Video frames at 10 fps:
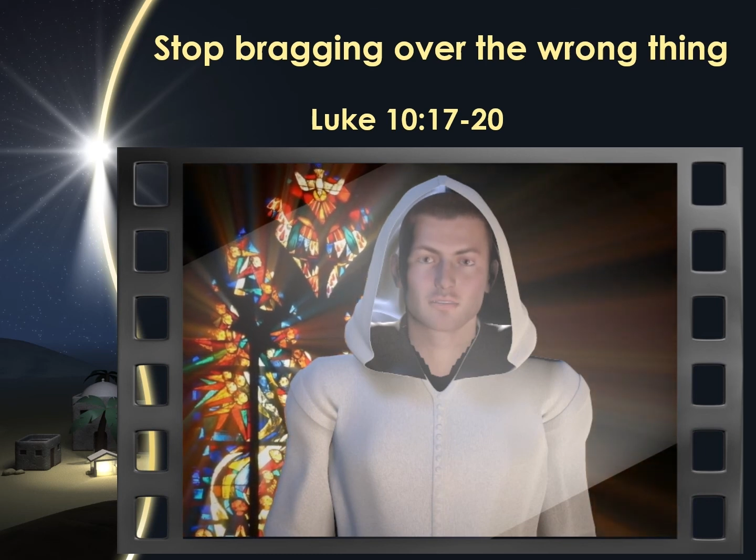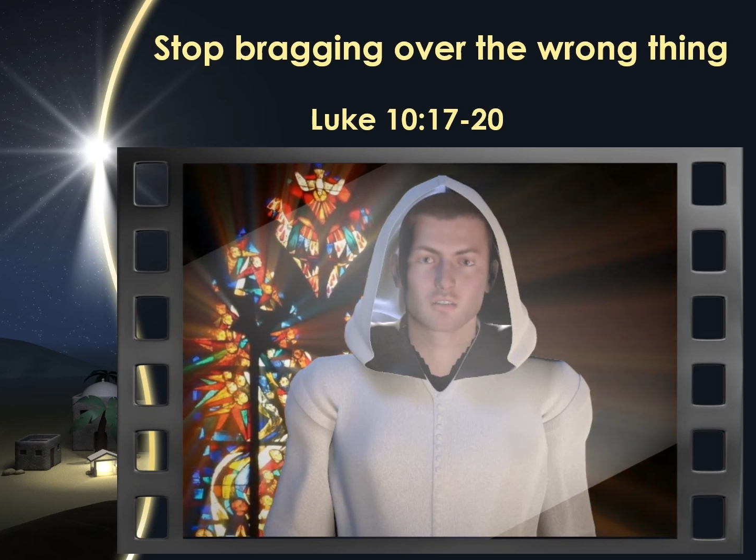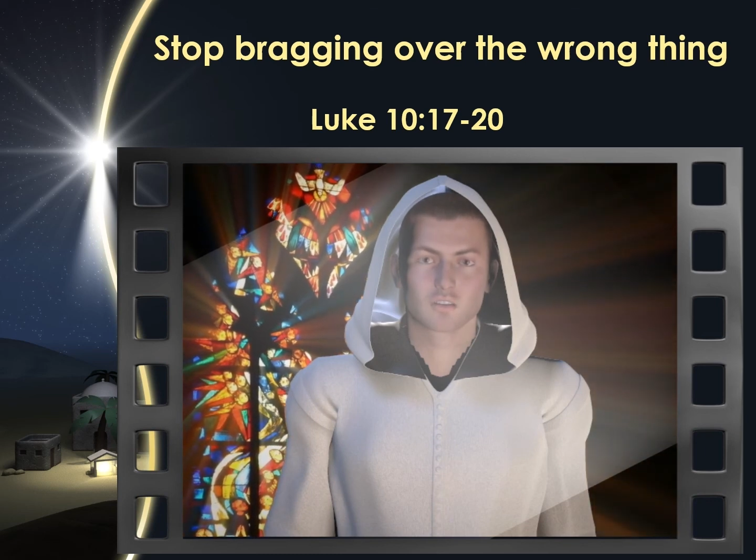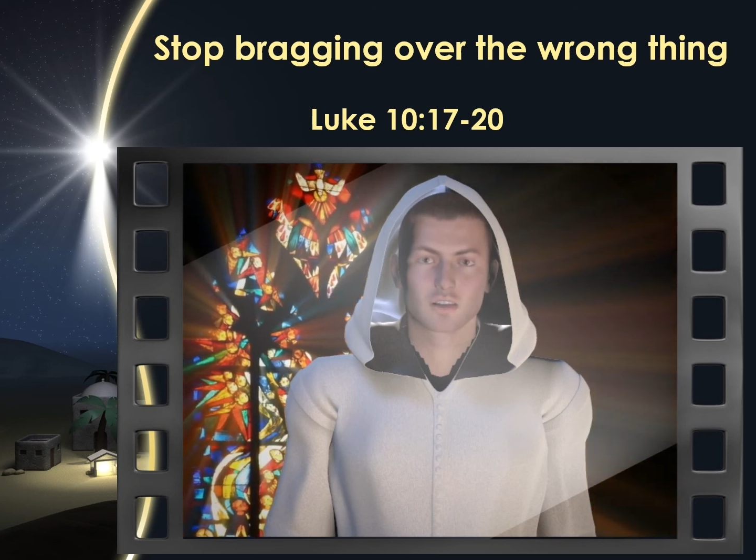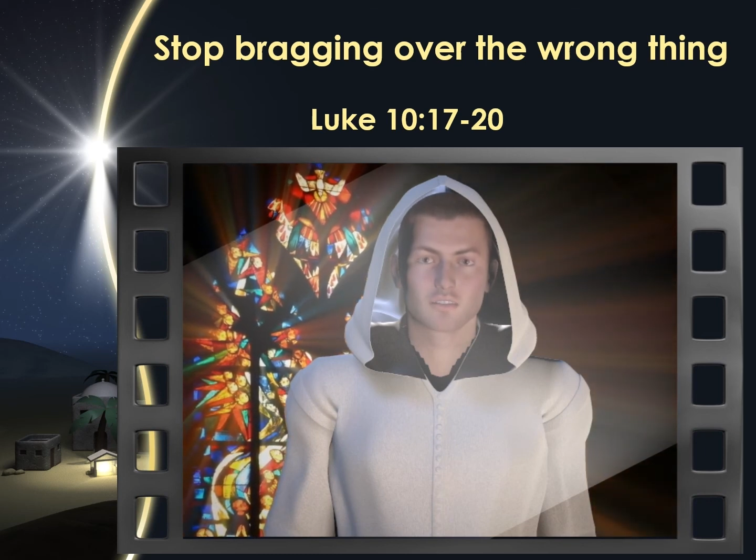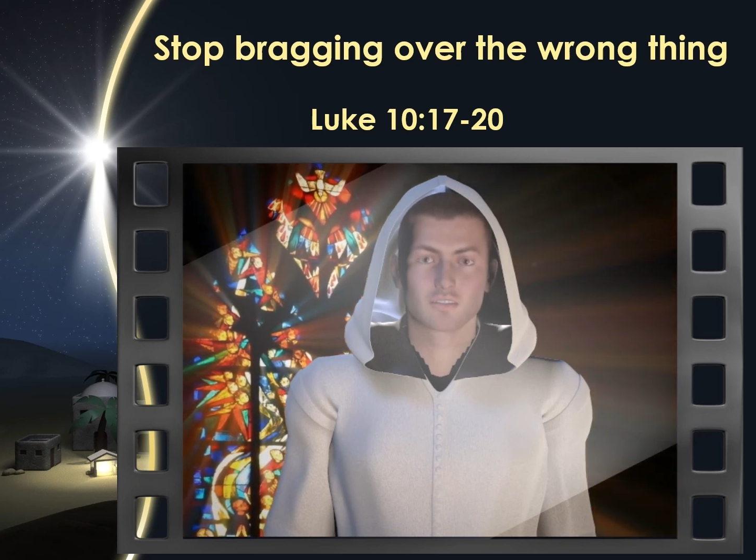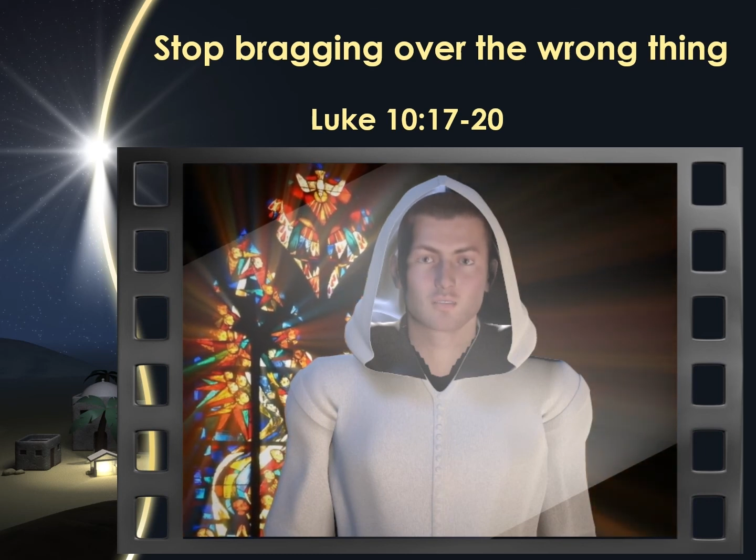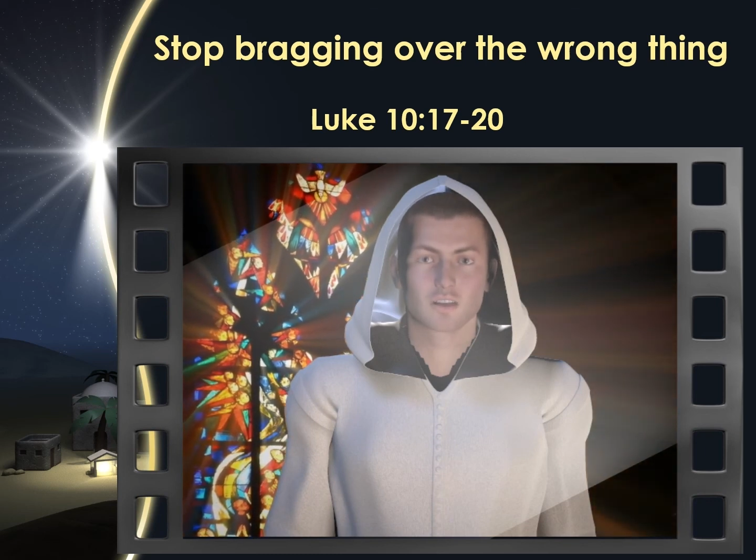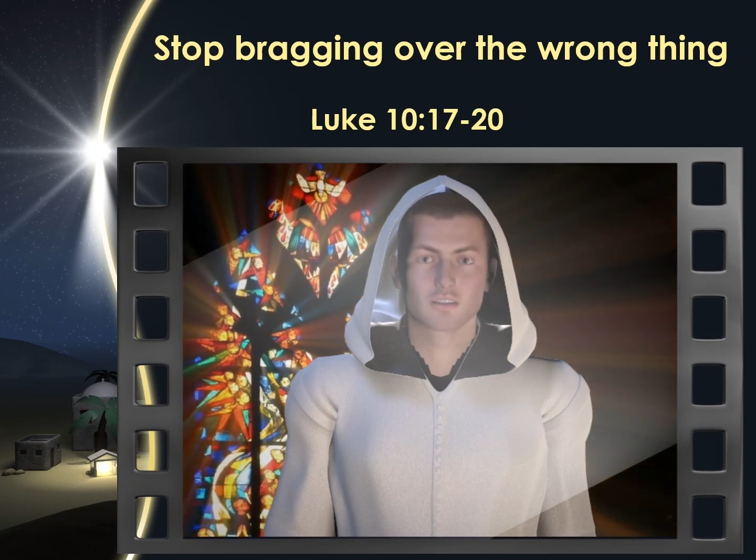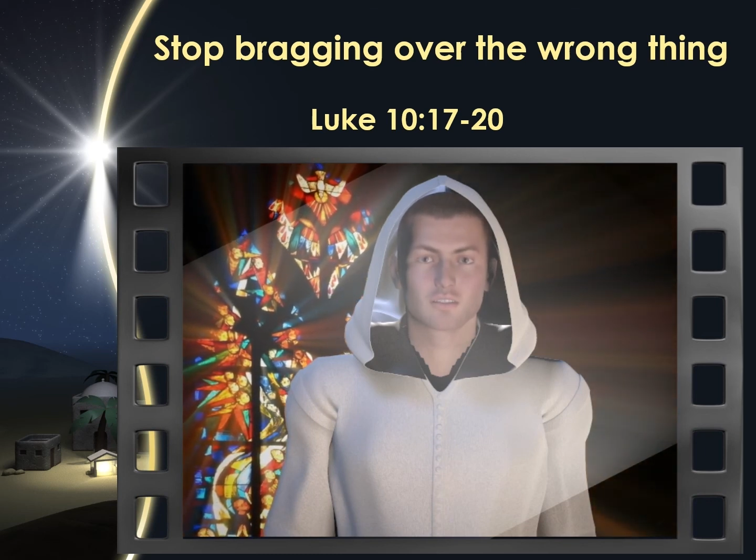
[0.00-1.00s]
that the
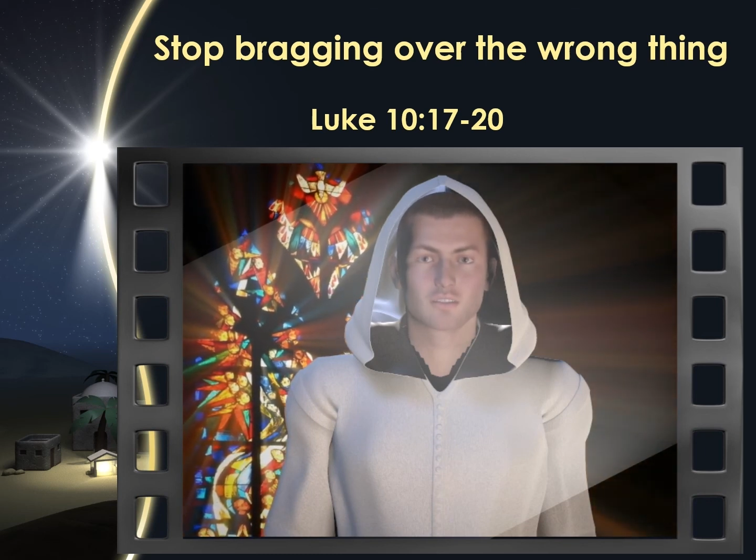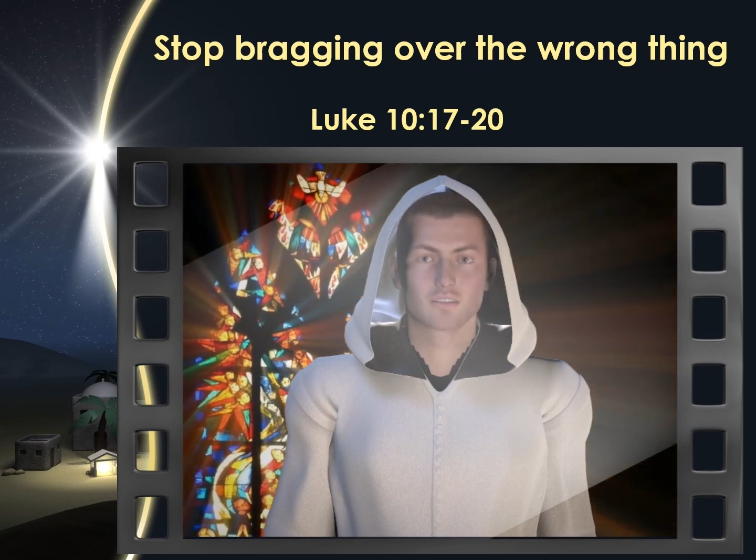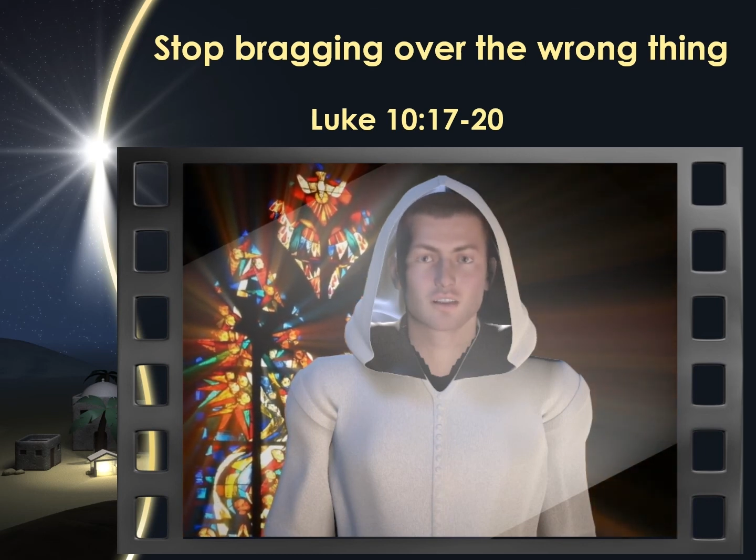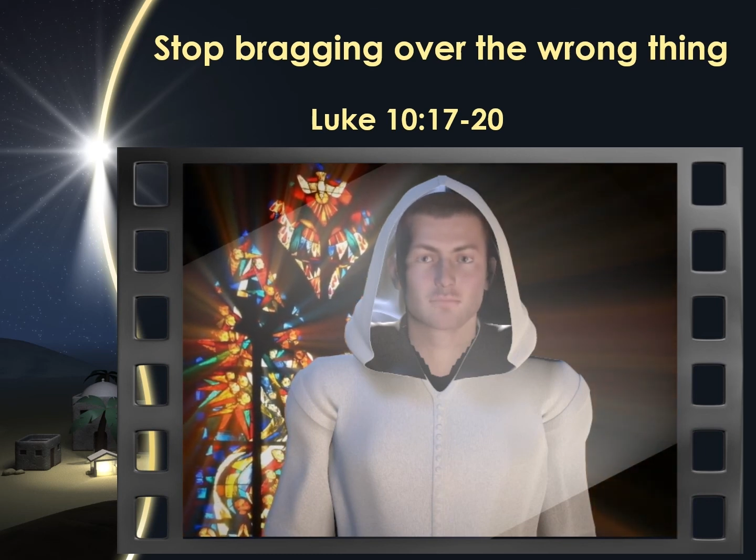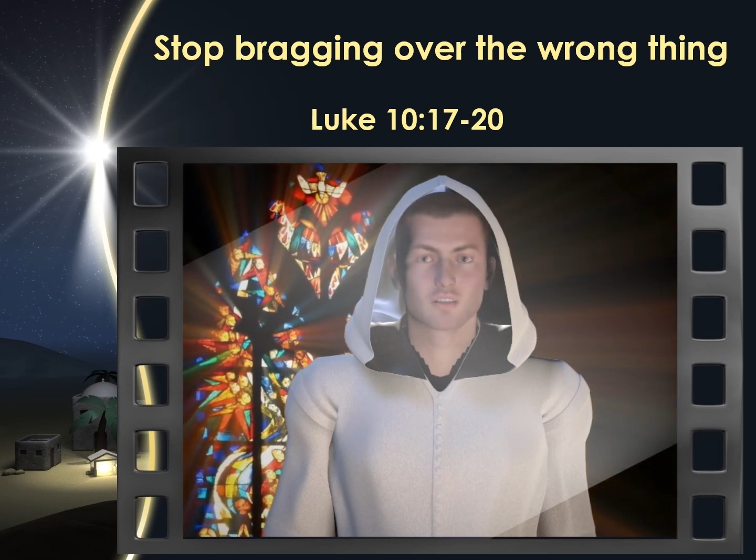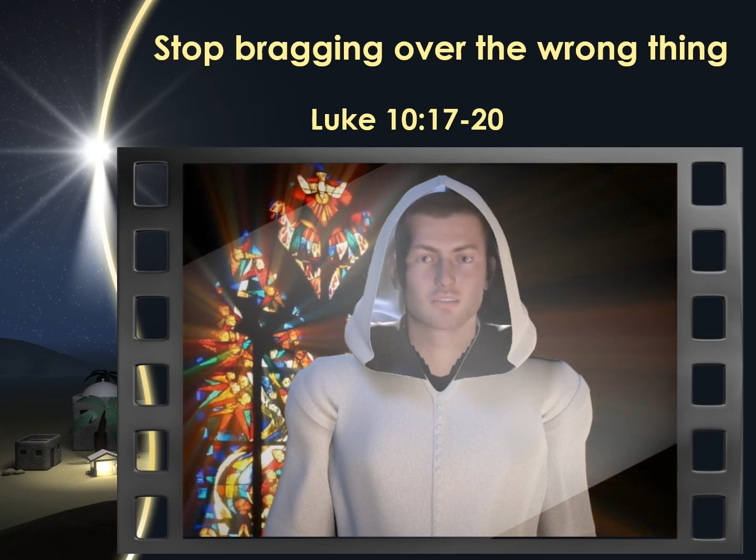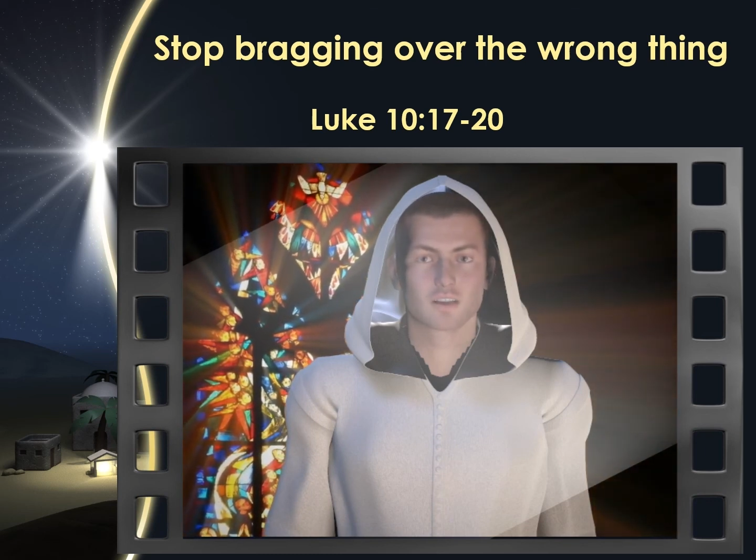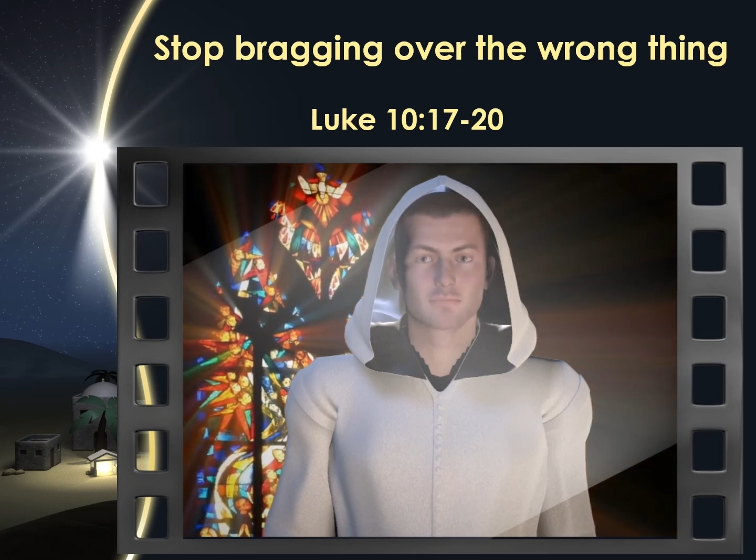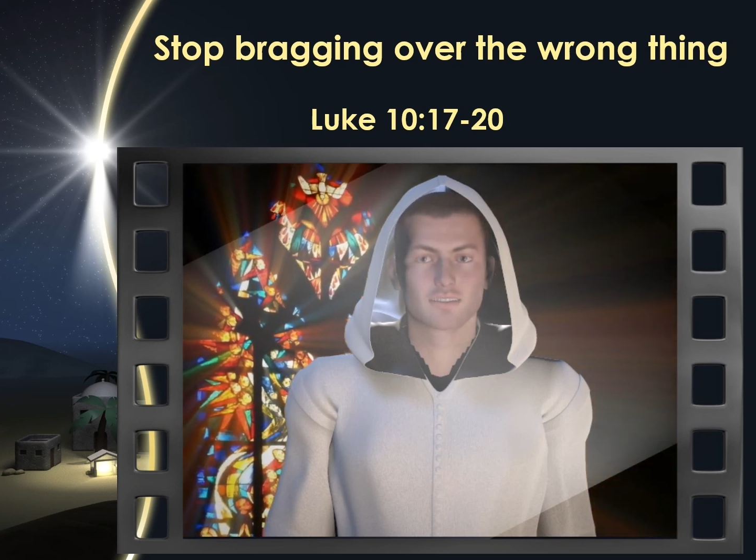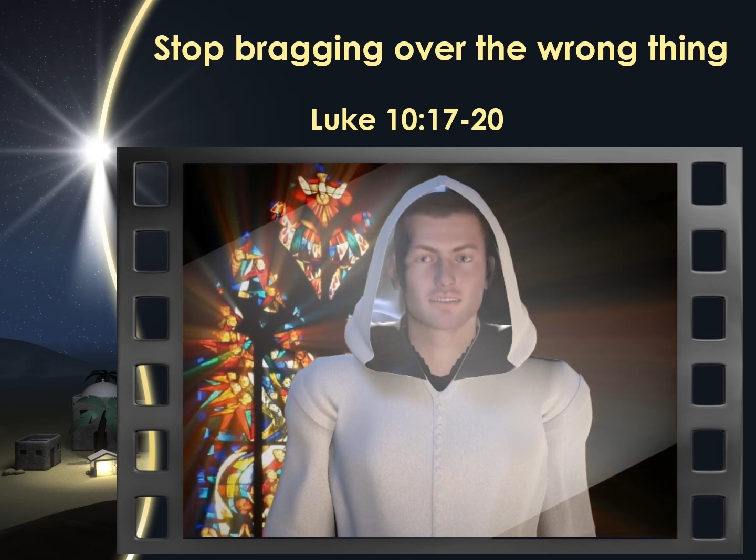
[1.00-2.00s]
spirits are subject
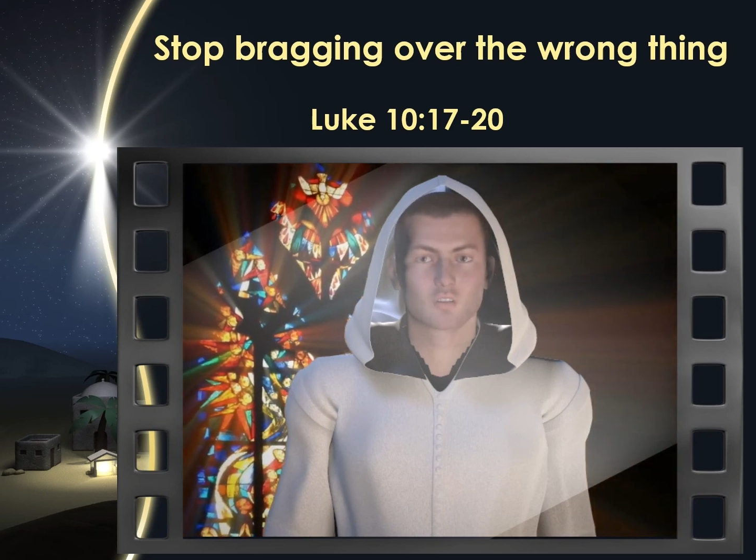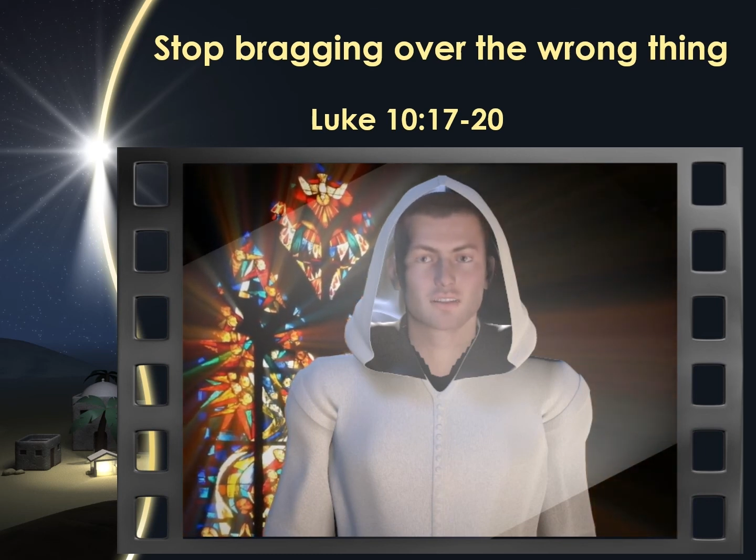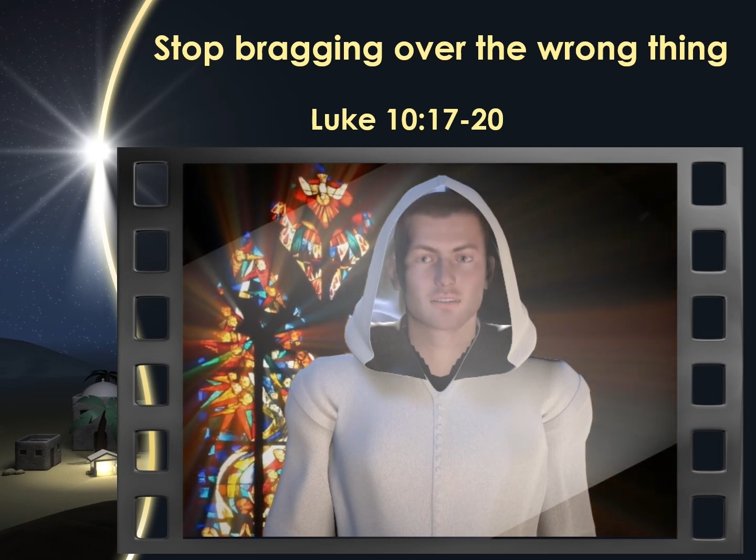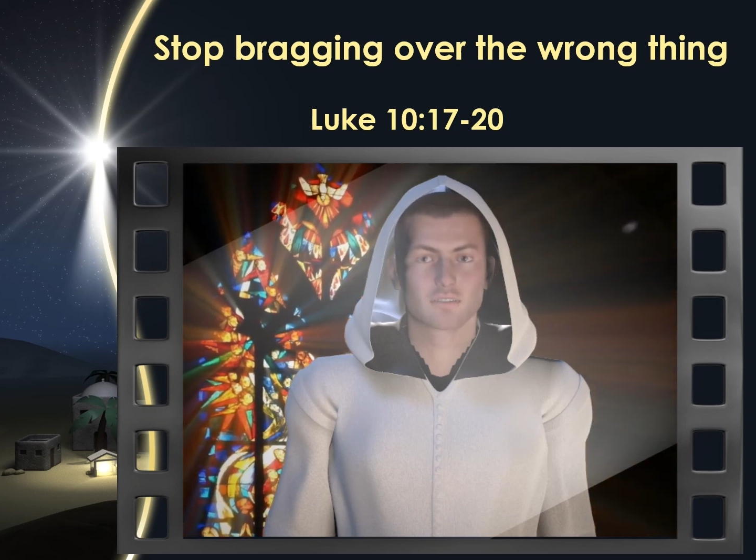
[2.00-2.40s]
unto you,